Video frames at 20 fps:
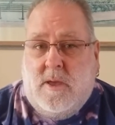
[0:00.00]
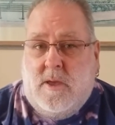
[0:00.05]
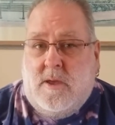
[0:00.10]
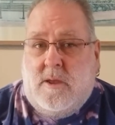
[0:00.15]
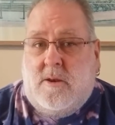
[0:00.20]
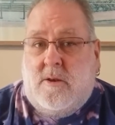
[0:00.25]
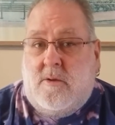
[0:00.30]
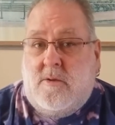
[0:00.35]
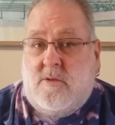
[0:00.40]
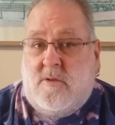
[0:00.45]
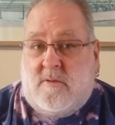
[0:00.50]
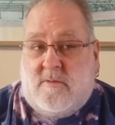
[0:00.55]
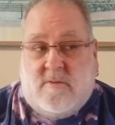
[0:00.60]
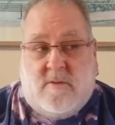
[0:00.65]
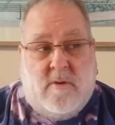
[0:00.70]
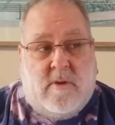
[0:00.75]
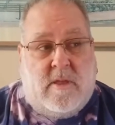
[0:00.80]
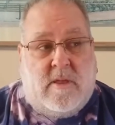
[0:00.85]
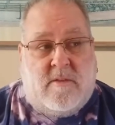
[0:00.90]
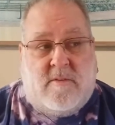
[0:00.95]
you know, just
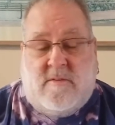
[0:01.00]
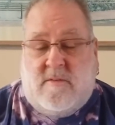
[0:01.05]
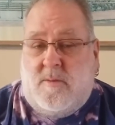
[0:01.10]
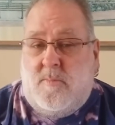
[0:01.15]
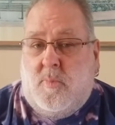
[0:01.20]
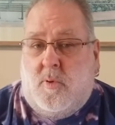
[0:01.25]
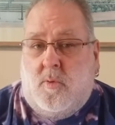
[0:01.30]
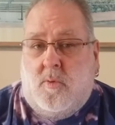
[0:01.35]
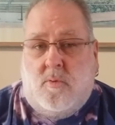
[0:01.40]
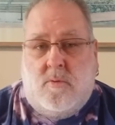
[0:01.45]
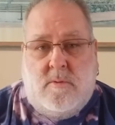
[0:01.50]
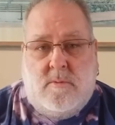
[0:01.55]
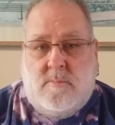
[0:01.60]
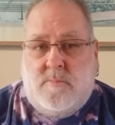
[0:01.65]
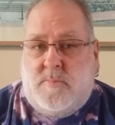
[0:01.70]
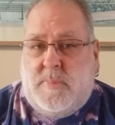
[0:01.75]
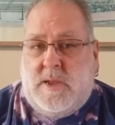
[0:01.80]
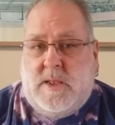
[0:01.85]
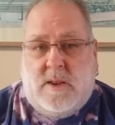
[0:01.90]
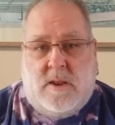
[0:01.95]
doing a simple
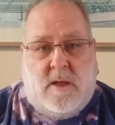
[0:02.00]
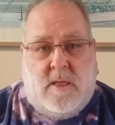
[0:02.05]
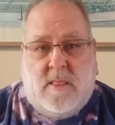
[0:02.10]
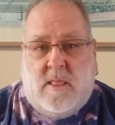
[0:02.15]
beat like